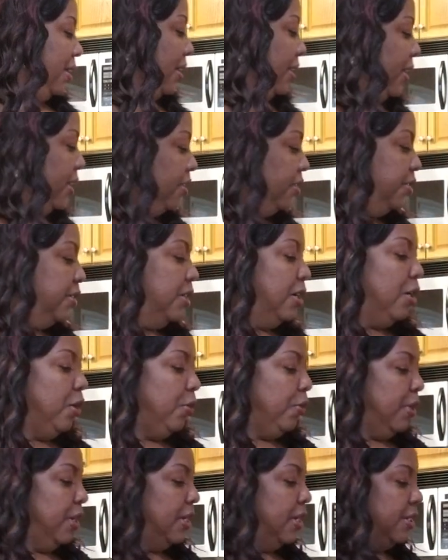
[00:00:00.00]
Here's the
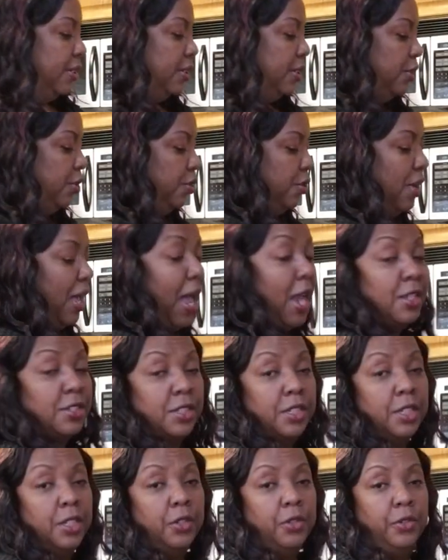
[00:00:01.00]
ingredients that you
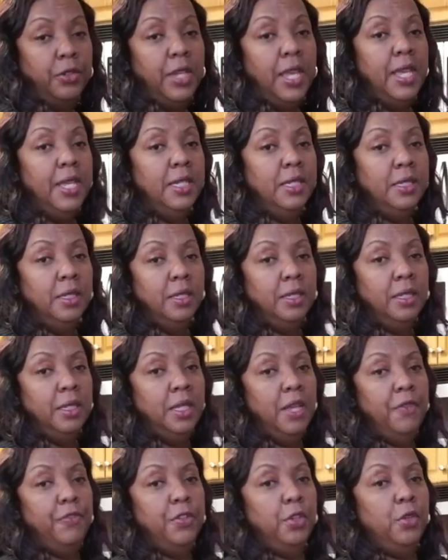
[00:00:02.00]
actually create
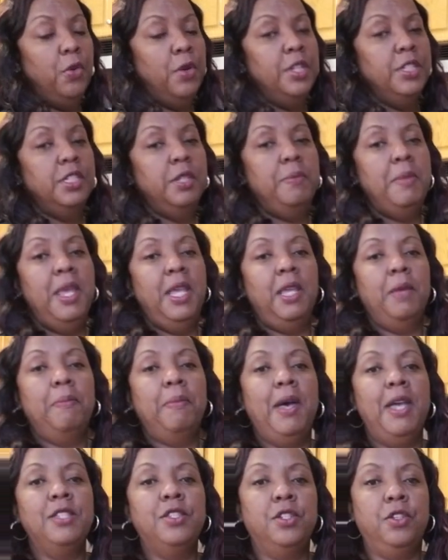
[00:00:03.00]
if you're going to make
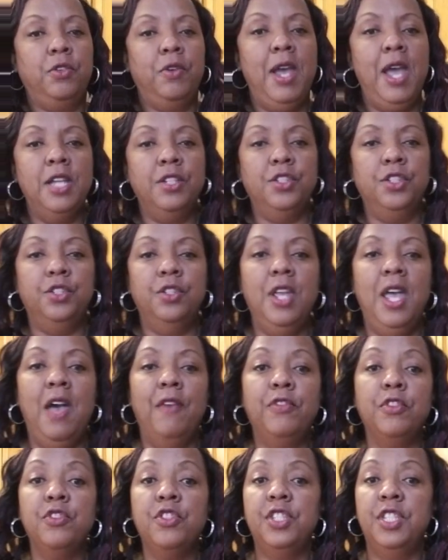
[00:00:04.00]
it by scratch. You
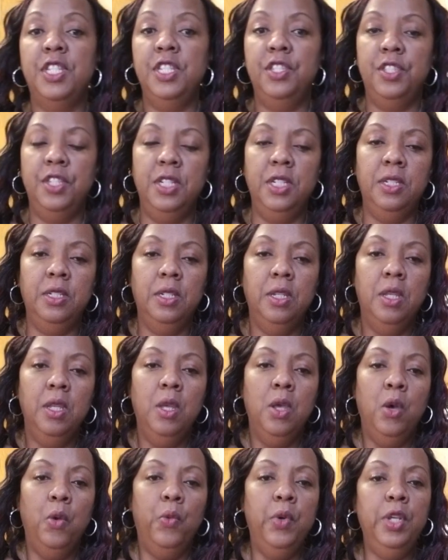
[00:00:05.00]
have your seasoning.
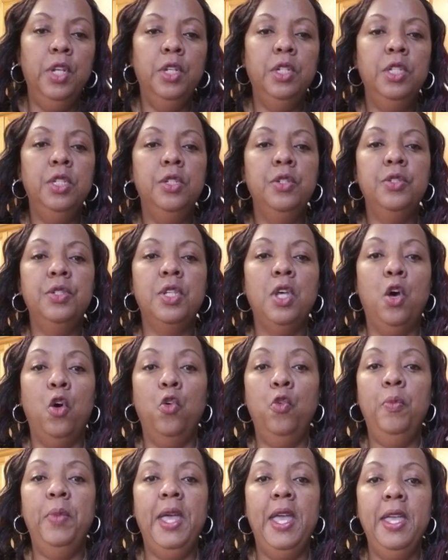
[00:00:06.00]
We're going to use
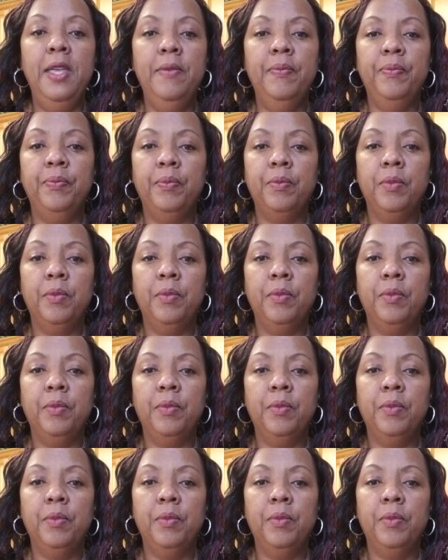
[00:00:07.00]
Old Bay.